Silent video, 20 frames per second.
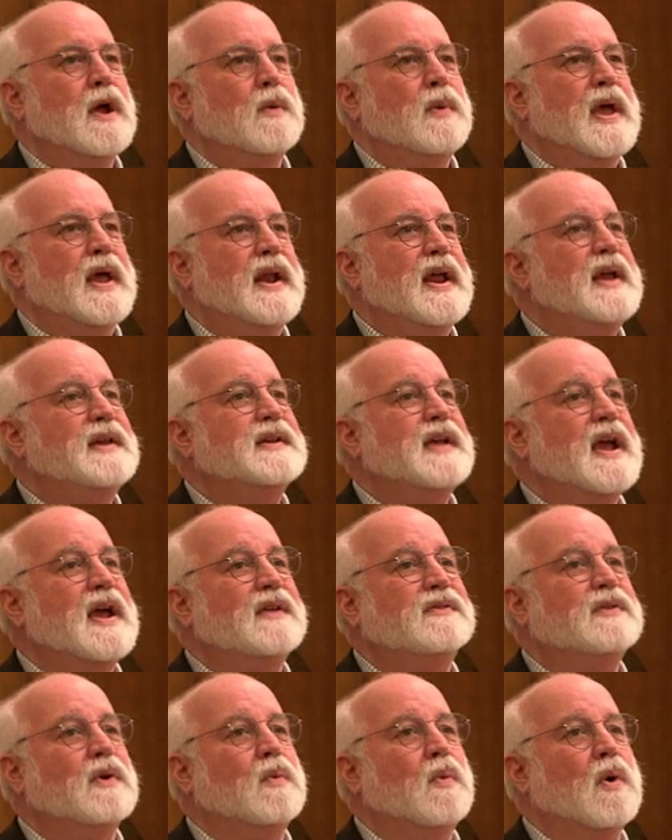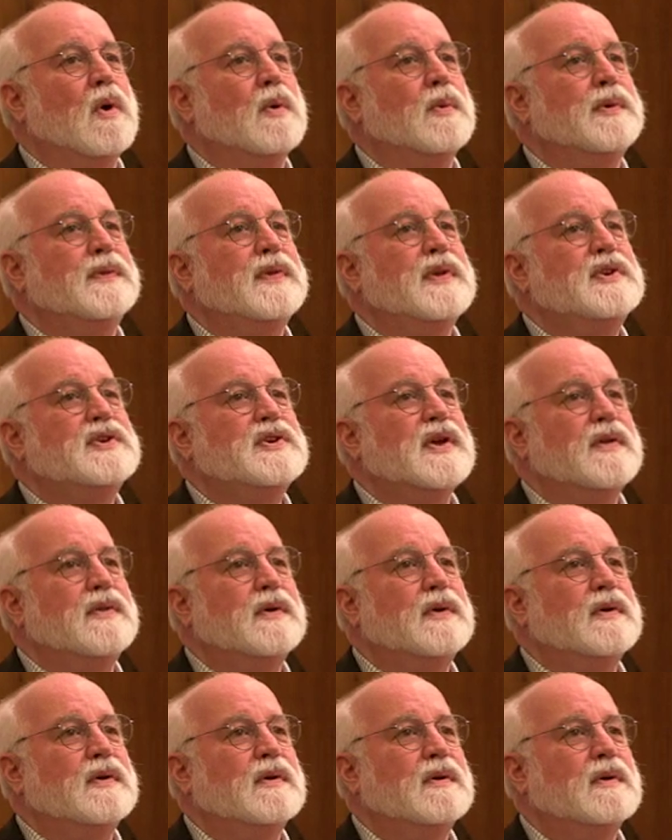We had 8 gangs at war with each
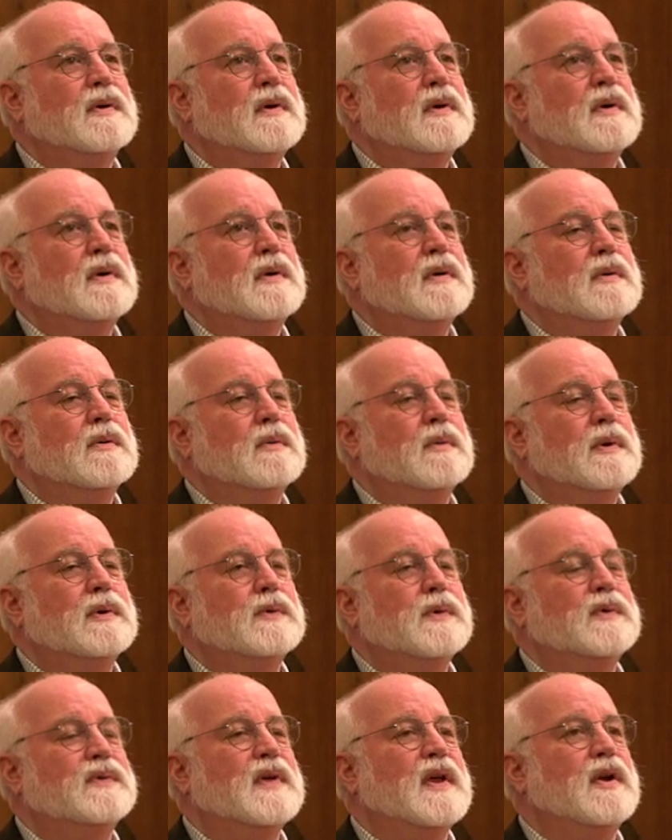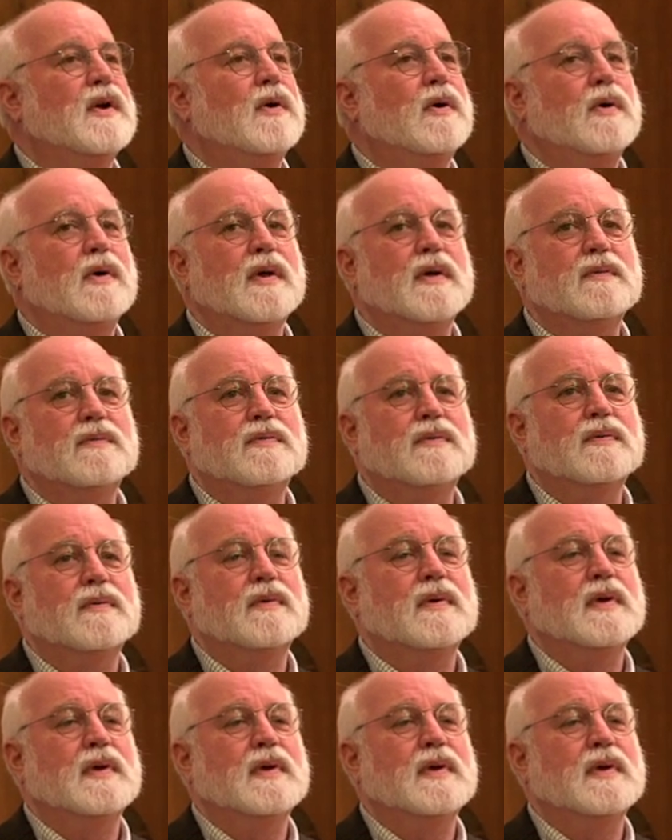other, which was unheard of,